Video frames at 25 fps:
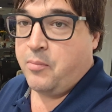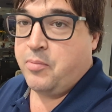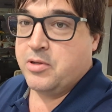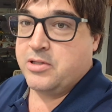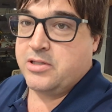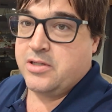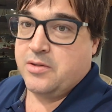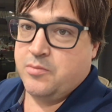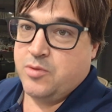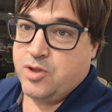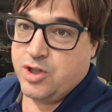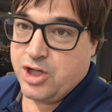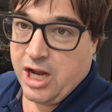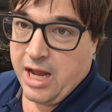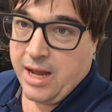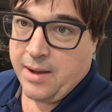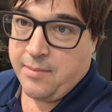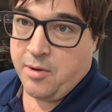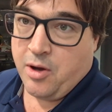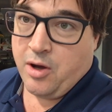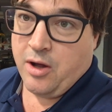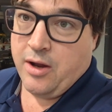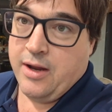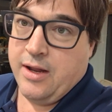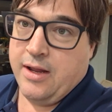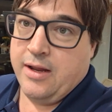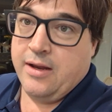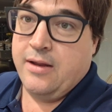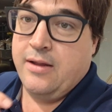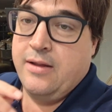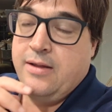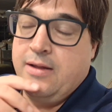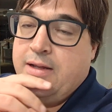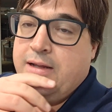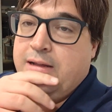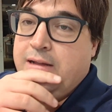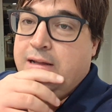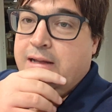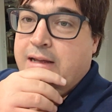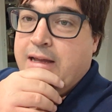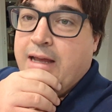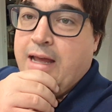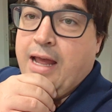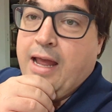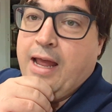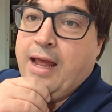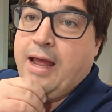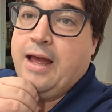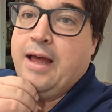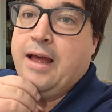put some jam on it
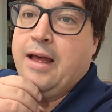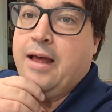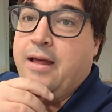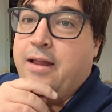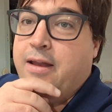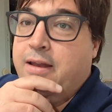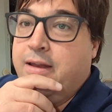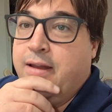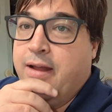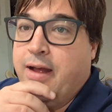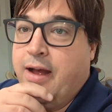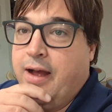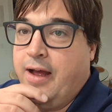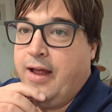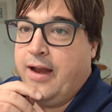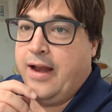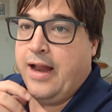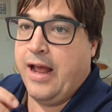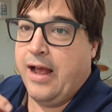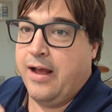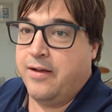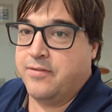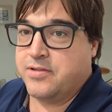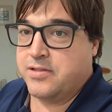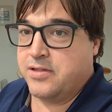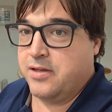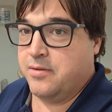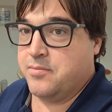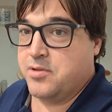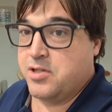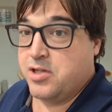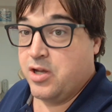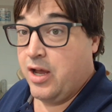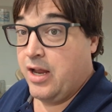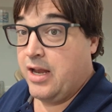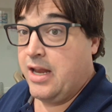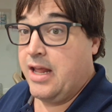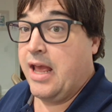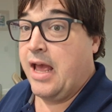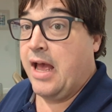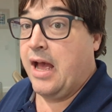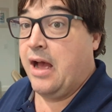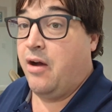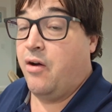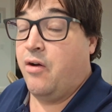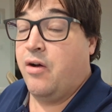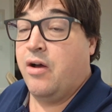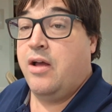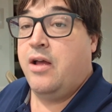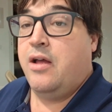and have some. So
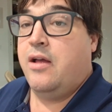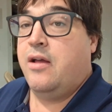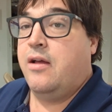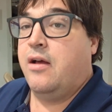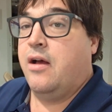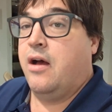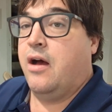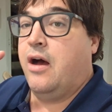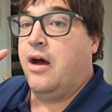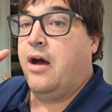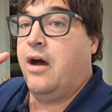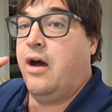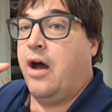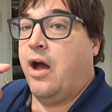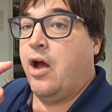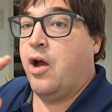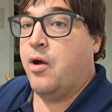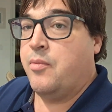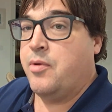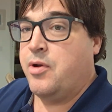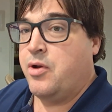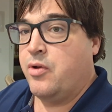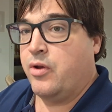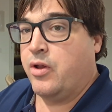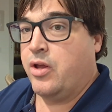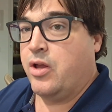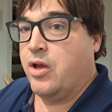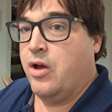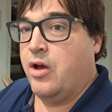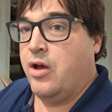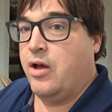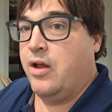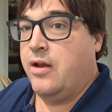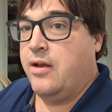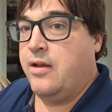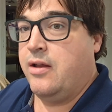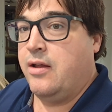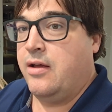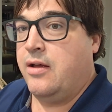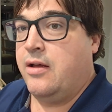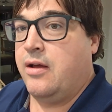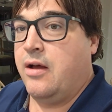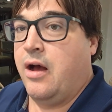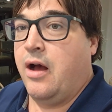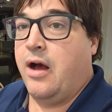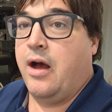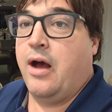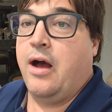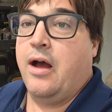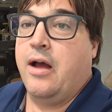anyhow, I hope you're doing good.
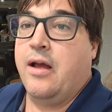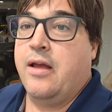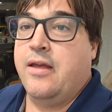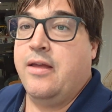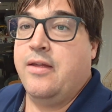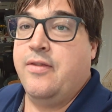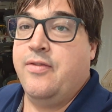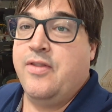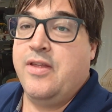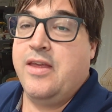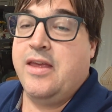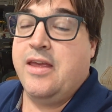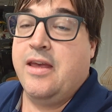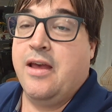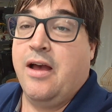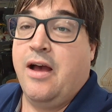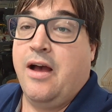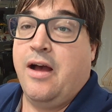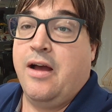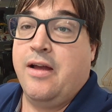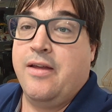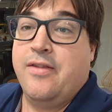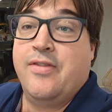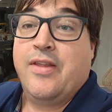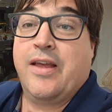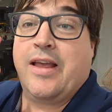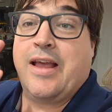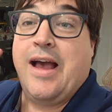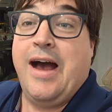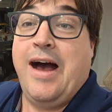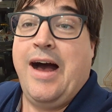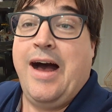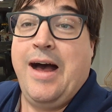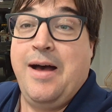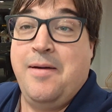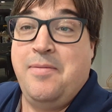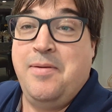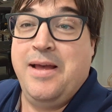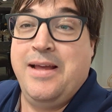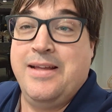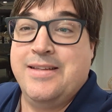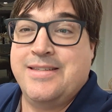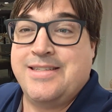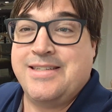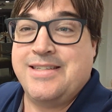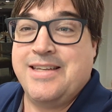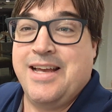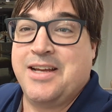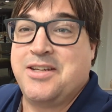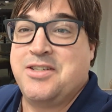In the comments
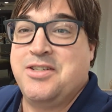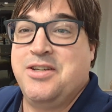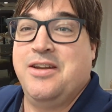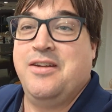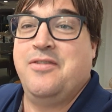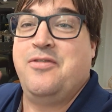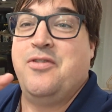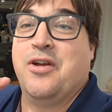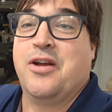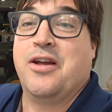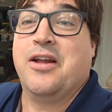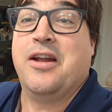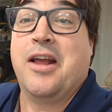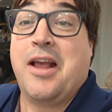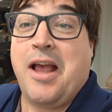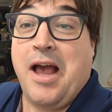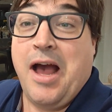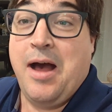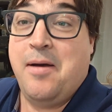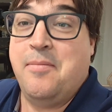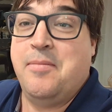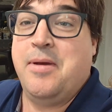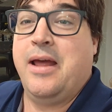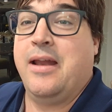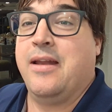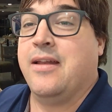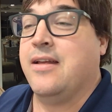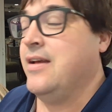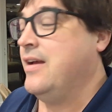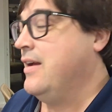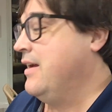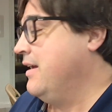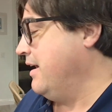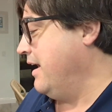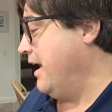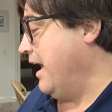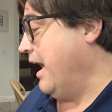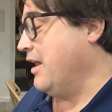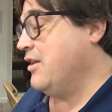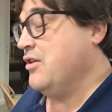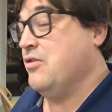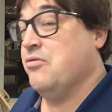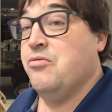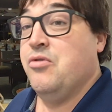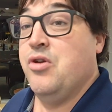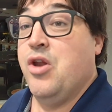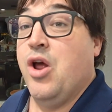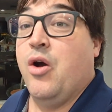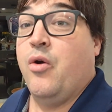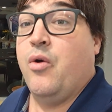section, if you're going to comment and you
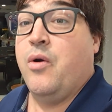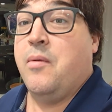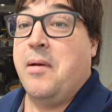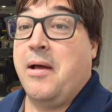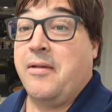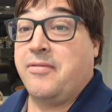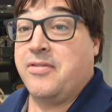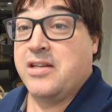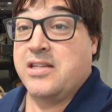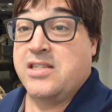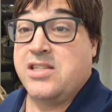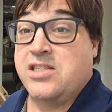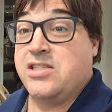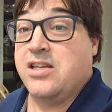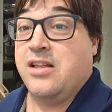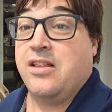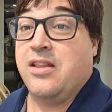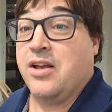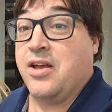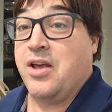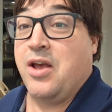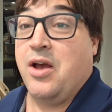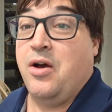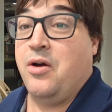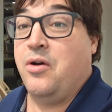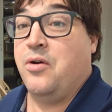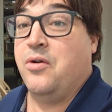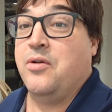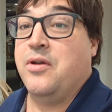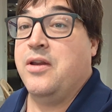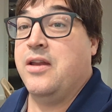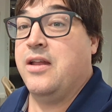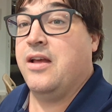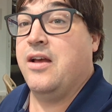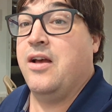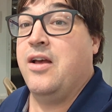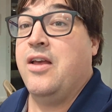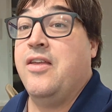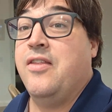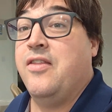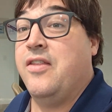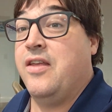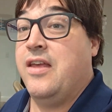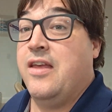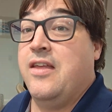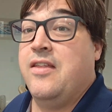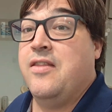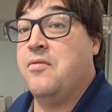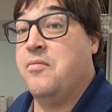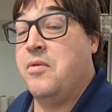know about the silicone
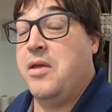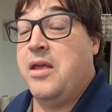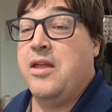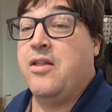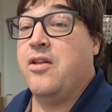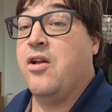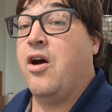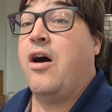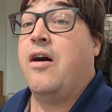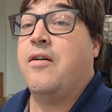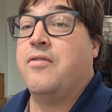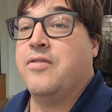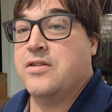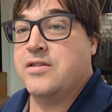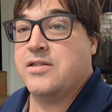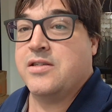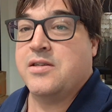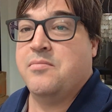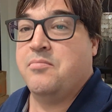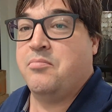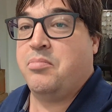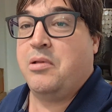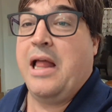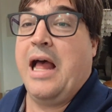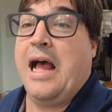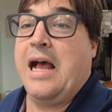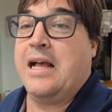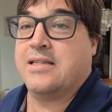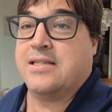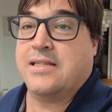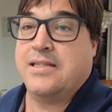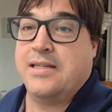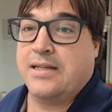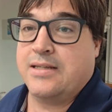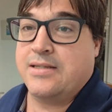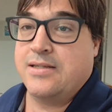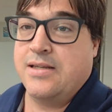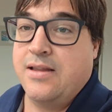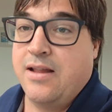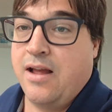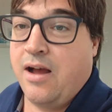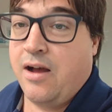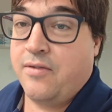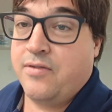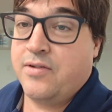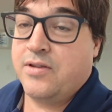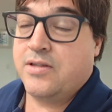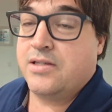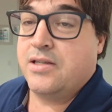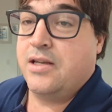in ovens and plastics in the
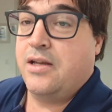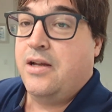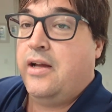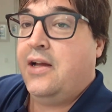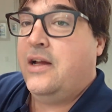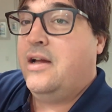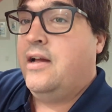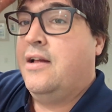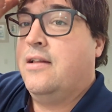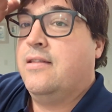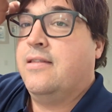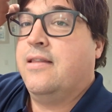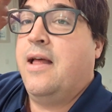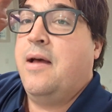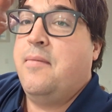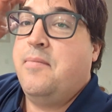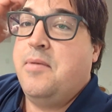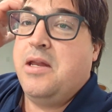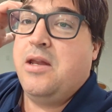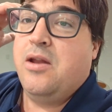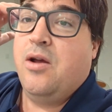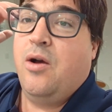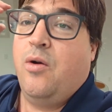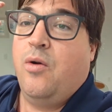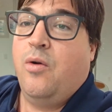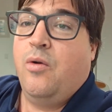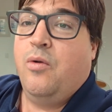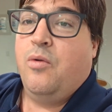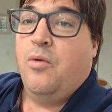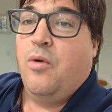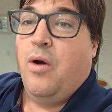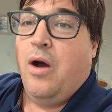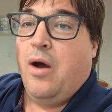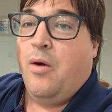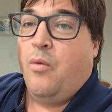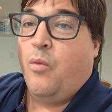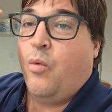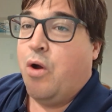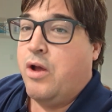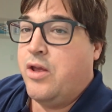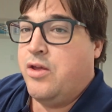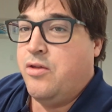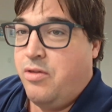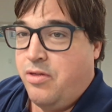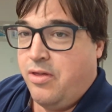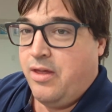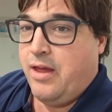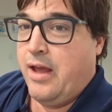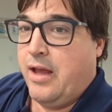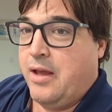ovens, let me know what you
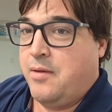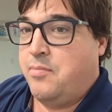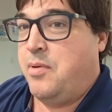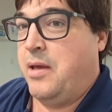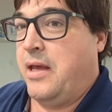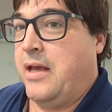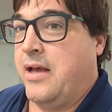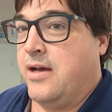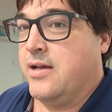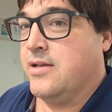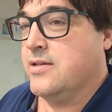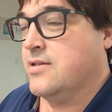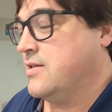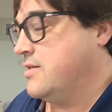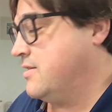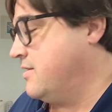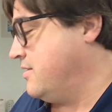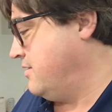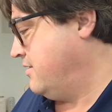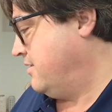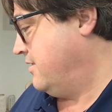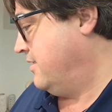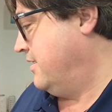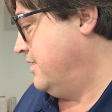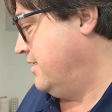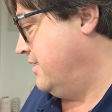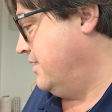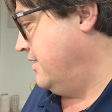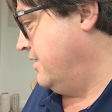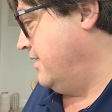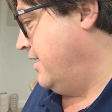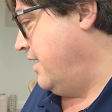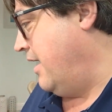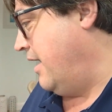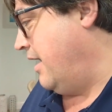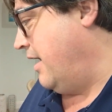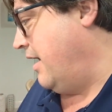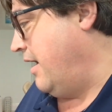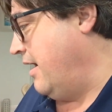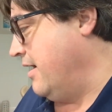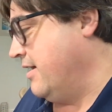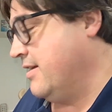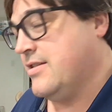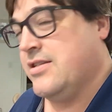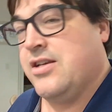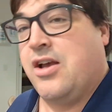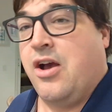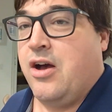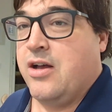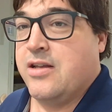think, because
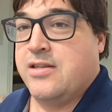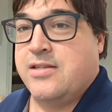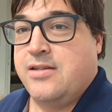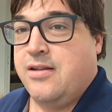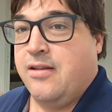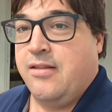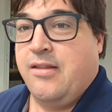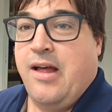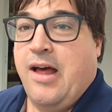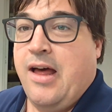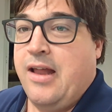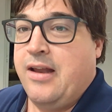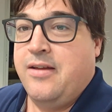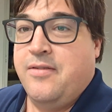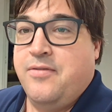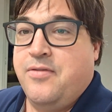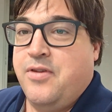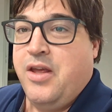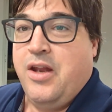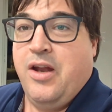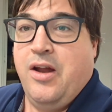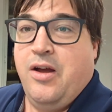it's caused a lot of